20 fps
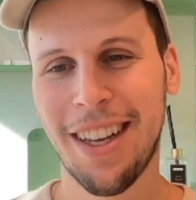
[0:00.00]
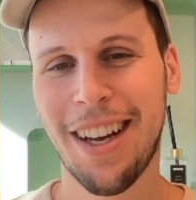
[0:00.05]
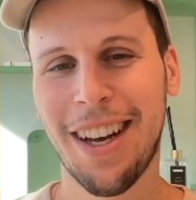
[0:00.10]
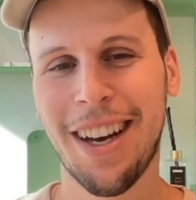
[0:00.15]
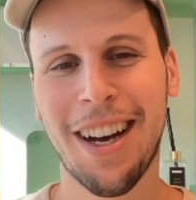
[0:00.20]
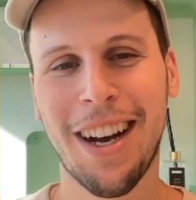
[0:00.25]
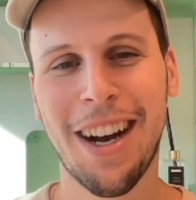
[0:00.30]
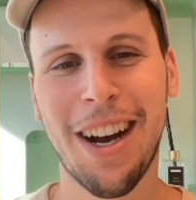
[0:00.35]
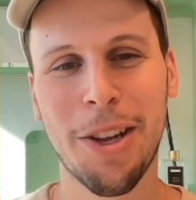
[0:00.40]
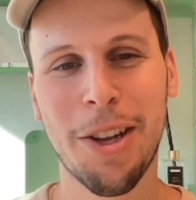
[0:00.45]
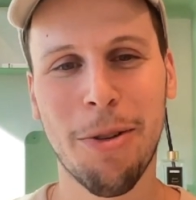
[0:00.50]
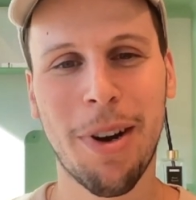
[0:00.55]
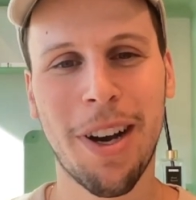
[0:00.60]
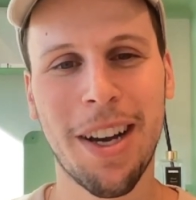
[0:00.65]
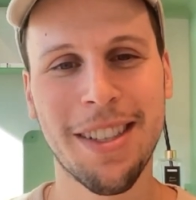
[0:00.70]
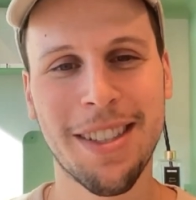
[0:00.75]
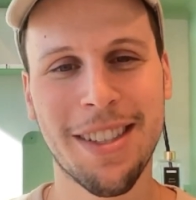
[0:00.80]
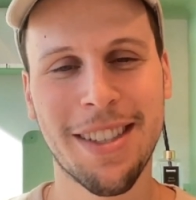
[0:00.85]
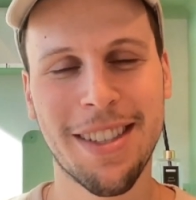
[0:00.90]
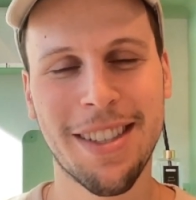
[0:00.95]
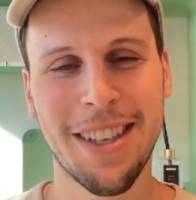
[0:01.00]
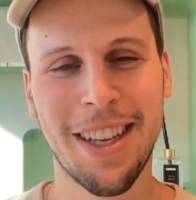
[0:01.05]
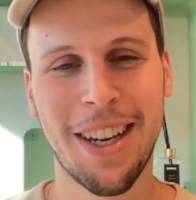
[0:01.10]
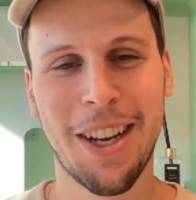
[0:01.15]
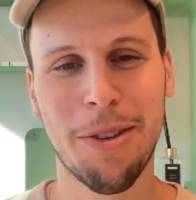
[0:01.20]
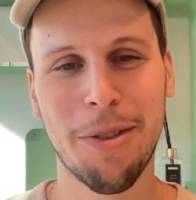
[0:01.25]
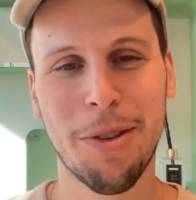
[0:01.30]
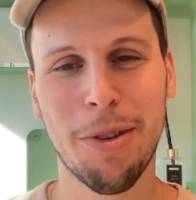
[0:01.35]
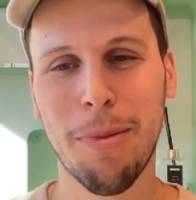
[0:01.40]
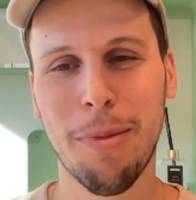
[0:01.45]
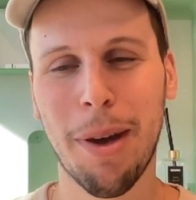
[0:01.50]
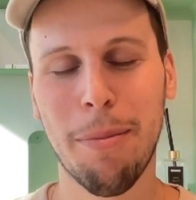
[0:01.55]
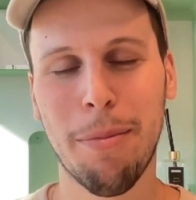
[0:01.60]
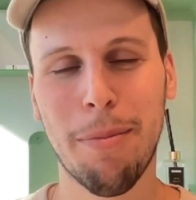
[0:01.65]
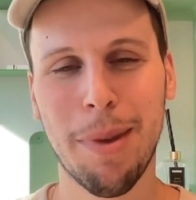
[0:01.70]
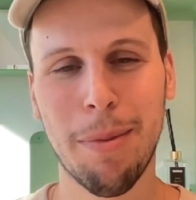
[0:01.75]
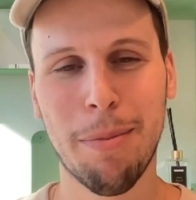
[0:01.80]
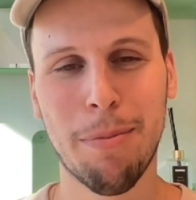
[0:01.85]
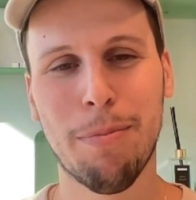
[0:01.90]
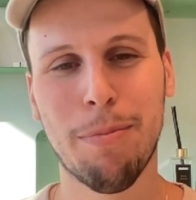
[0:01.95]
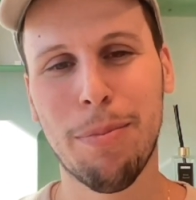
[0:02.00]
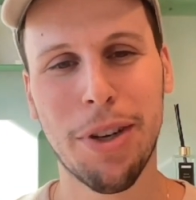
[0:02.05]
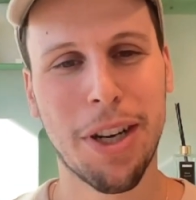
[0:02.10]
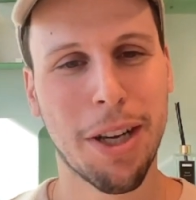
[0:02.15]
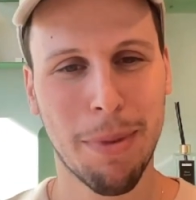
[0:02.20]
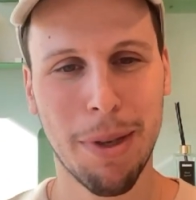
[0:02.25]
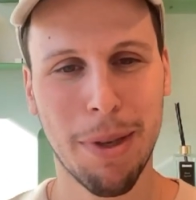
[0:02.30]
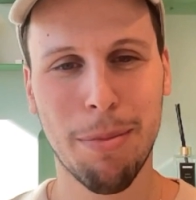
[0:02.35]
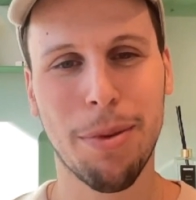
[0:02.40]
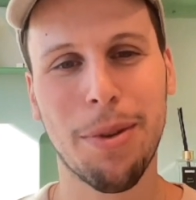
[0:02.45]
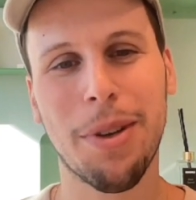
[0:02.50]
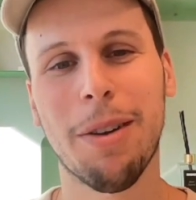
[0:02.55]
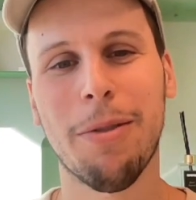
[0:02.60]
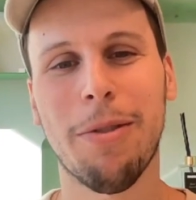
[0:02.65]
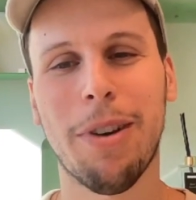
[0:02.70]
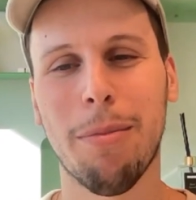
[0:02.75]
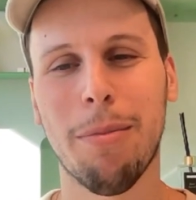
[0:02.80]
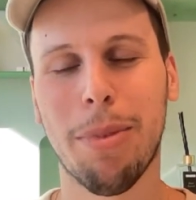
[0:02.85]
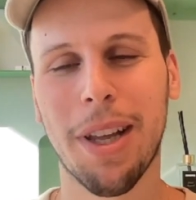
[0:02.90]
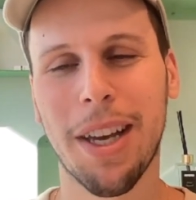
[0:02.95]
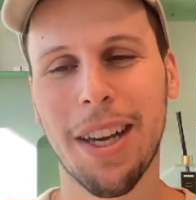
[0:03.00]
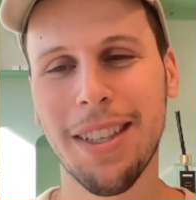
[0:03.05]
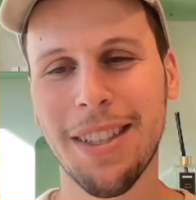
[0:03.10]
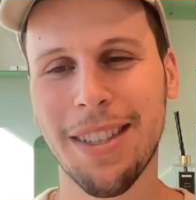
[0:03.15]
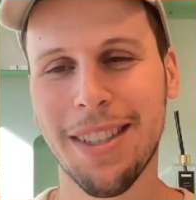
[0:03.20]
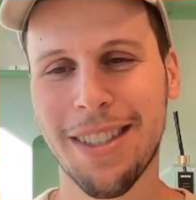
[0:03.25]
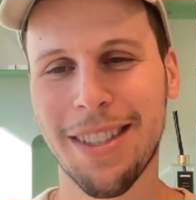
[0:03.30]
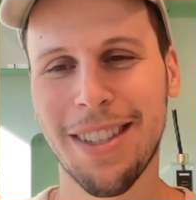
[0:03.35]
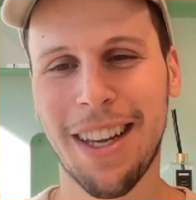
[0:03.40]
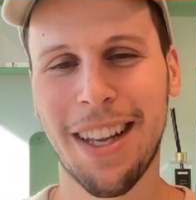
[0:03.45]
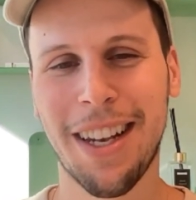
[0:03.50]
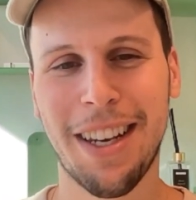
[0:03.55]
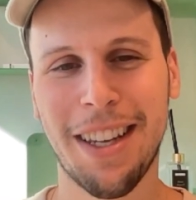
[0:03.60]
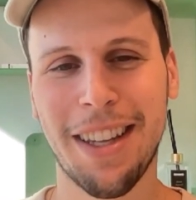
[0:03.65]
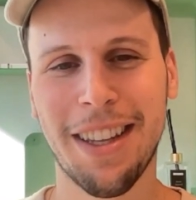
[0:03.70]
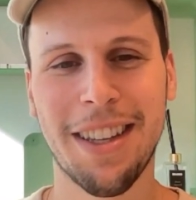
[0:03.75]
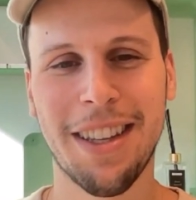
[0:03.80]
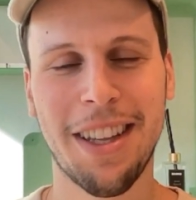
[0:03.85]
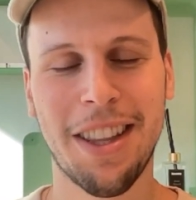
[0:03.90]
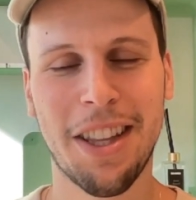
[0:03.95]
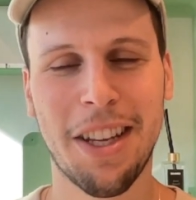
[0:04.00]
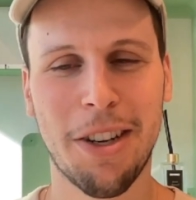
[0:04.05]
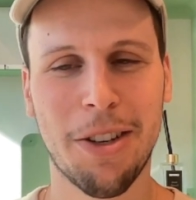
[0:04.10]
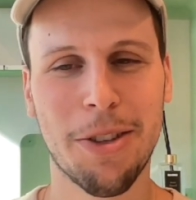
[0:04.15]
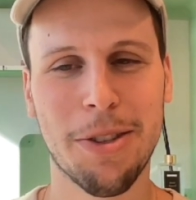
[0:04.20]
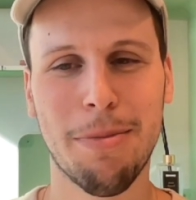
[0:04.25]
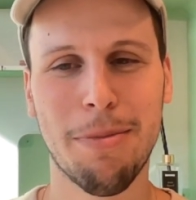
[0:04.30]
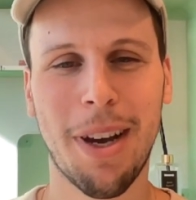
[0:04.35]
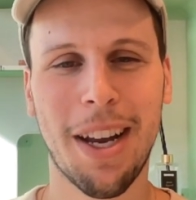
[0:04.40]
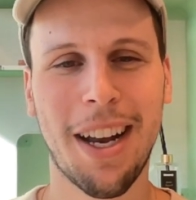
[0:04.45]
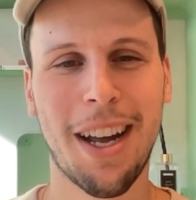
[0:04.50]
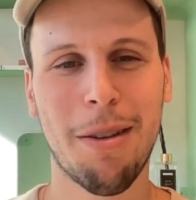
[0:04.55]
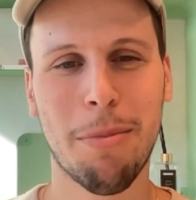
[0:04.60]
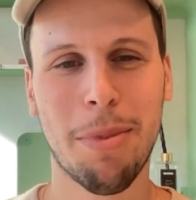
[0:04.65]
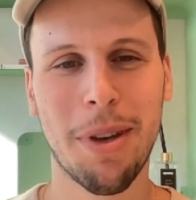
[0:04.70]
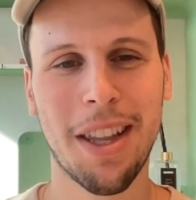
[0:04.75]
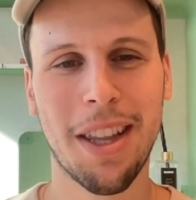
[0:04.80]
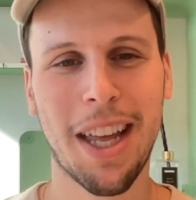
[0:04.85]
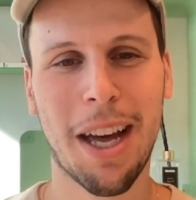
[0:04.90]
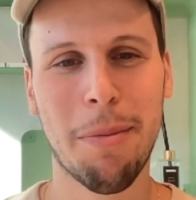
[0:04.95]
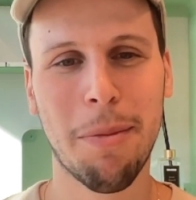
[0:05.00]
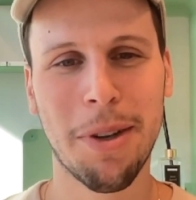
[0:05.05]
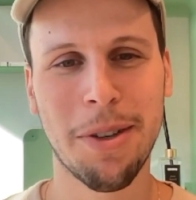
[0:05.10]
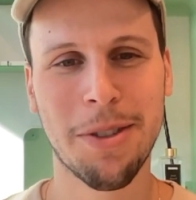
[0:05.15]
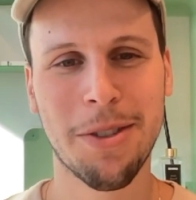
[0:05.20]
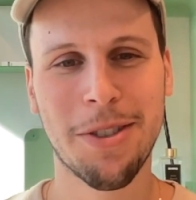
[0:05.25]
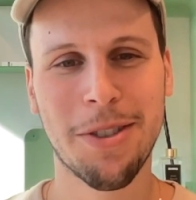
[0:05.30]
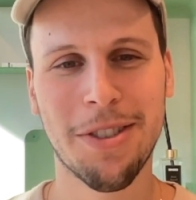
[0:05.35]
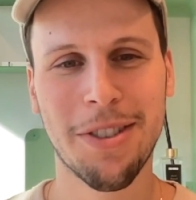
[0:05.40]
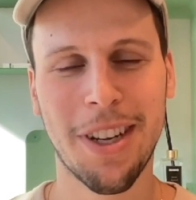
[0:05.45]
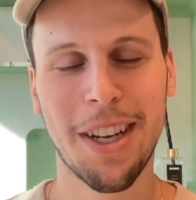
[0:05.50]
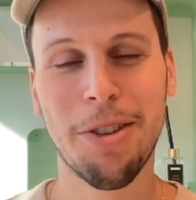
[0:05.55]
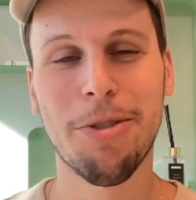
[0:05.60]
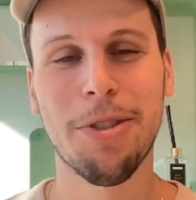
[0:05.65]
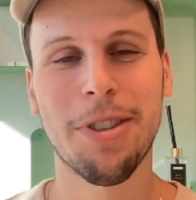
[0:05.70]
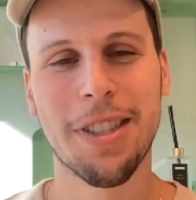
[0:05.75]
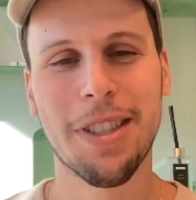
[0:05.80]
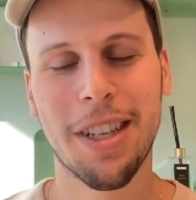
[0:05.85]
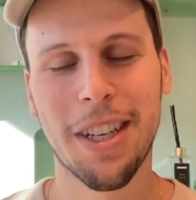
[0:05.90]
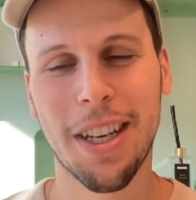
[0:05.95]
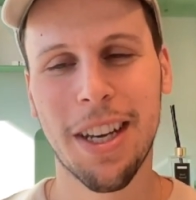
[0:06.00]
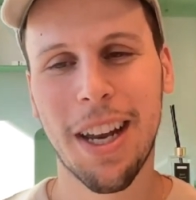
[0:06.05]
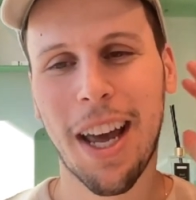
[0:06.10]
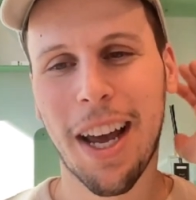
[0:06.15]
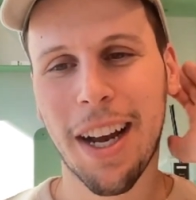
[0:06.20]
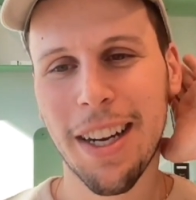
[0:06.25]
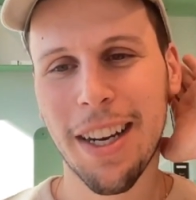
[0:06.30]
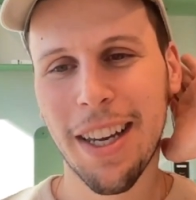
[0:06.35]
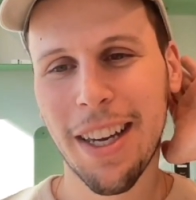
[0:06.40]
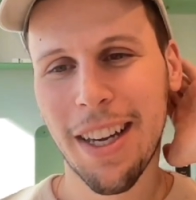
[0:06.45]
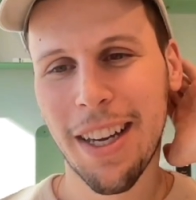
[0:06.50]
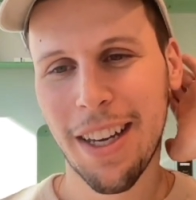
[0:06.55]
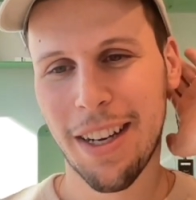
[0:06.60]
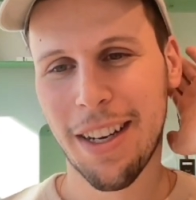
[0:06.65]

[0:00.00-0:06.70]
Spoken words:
Otherwise, you might be putting people in one place, and there just might not be that much interest in connecting.